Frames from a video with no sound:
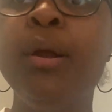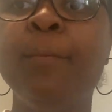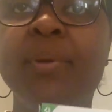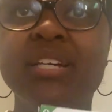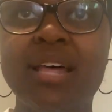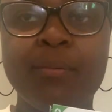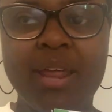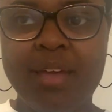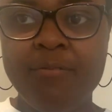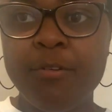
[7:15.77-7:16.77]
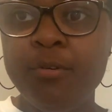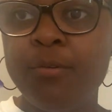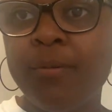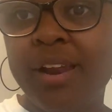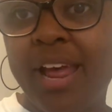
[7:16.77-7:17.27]
because I would hate for you to
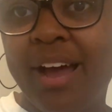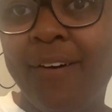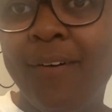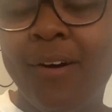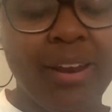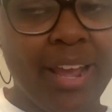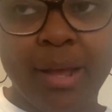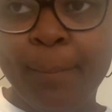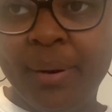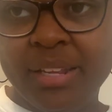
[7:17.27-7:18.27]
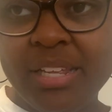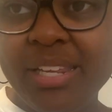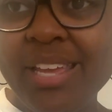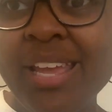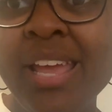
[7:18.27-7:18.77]
run out like
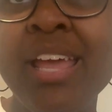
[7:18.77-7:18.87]
completely